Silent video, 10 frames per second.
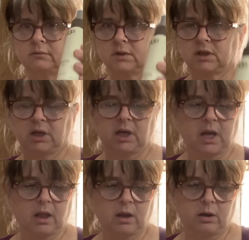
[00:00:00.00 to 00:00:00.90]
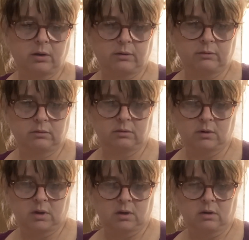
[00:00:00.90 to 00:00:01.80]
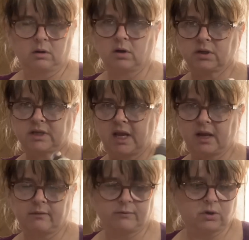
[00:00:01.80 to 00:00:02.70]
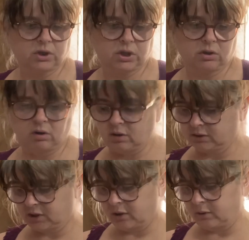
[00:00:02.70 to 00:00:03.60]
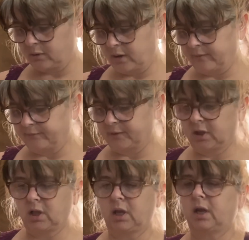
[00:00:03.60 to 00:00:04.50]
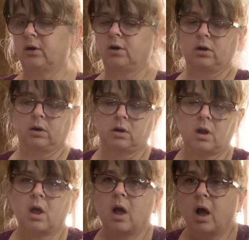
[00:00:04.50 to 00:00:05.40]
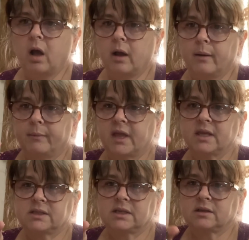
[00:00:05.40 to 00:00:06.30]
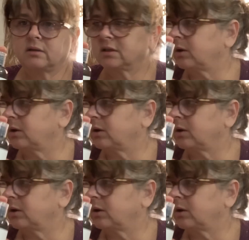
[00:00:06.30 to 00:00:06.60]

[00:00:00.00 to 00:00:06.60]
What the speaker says: yellow or tan version also of the cleaner. This is also